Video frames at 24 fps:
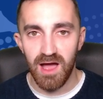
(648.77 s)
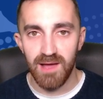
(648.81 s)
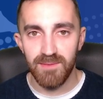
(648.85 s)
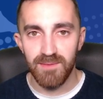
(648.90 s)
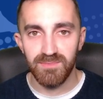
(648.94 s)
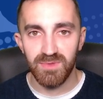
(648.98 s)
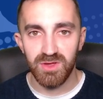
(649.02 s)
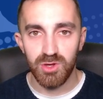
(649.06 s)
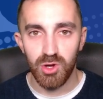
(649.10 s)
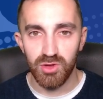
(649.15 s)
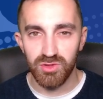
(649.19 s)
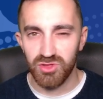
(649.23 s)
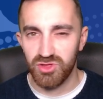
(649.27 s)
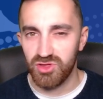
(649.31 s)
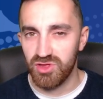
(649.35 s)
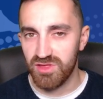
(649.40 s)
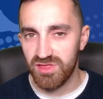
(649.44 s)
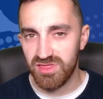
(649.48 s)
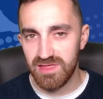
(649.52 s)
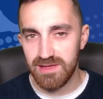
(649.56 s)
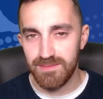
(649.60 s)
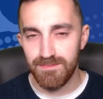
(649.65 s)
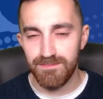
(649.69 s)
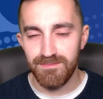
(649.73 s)
I'm
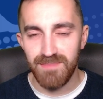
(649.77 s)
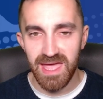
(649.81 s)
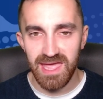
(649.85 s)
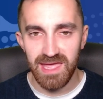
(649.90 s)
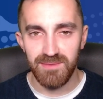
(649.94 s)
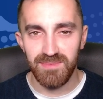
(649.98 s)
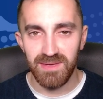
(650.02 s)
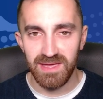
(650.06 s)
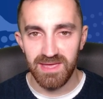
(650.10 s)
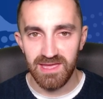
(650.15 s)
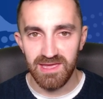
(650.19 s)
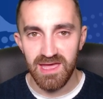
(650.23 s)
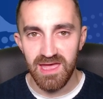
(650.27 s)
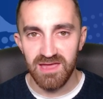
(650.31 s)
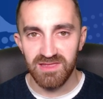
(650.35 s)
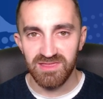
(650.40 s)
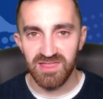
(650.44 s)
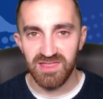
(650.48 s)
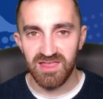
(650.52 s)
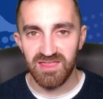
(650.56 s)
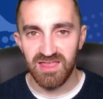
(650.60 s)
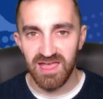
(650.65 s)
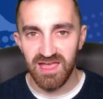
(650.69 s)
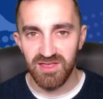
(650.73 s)
conscious that maybe
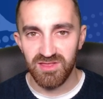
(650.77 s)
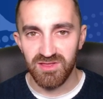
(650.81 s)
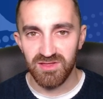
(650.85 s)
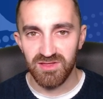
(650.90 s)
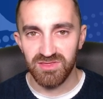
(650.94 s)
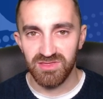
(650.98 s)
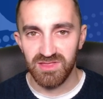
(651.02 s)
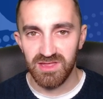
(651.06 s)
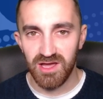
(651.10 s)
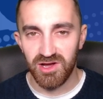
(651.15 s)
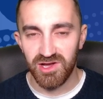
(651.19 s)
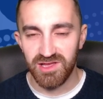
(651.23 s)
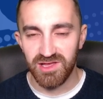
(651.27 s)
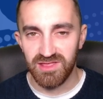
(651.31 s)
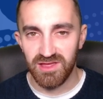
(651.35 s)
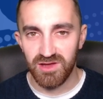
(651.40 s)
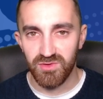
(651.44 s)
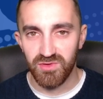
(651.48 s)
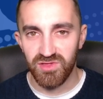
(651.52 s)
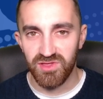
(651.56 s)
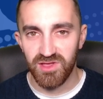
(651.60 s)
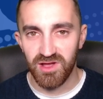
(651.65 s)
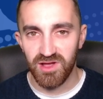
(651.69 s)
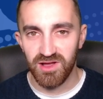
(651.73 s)
this isn't the
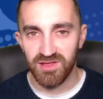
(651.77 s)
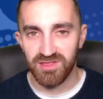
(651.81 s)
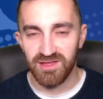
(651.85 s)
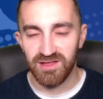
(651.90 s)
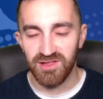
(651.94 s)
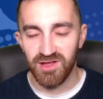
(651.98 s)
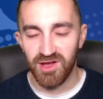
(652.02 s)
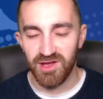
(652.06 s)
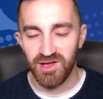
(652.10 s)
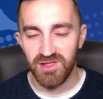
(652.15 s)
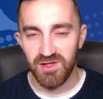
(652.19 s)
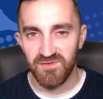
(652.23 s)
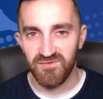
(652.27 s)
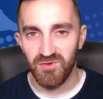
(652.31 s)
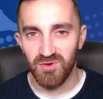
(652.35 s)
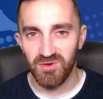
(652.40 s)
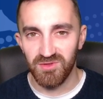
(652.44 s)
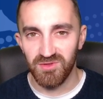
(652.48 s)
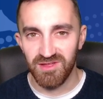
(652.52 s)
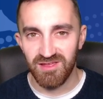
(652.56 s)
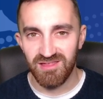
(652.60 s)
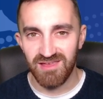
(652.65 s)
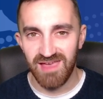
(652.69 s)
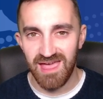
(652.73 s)
ideal starting lineup
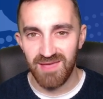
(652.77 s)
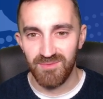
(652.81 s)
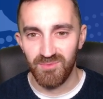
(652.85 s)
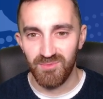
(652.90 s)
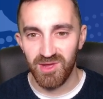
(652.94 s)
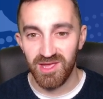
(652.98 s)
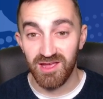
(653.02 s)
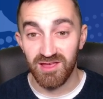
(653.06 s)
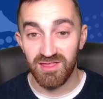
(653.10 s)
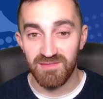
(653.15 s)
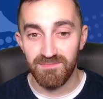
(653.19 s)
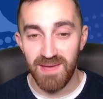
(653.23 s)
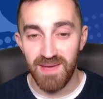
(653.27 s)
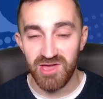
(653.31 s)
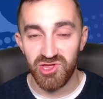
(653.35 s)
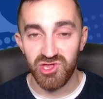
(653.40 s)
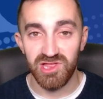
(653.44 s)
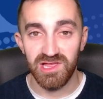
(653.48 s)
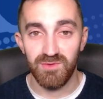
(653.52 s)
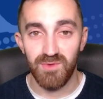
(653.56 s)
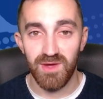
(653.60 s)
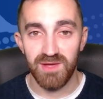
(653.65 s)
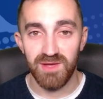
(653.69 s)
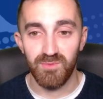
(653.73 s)
for this game week,
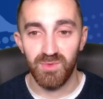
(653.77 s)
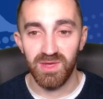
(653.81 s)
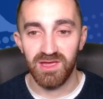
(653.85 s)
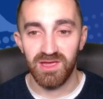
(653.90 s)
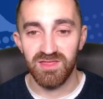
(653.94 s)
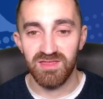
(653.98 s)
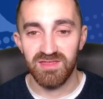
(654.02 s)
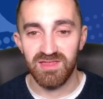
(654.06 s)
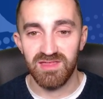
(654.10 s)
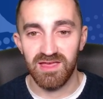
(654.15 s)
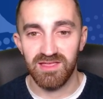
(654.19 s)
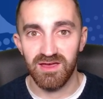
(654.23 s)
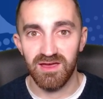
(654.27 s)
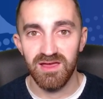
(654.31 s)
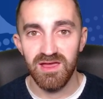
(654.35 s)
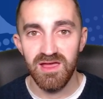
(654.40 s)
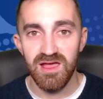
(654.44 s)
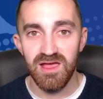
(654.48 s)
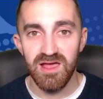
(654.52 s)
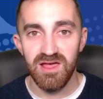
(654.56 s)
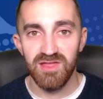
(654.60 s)
especially when we consider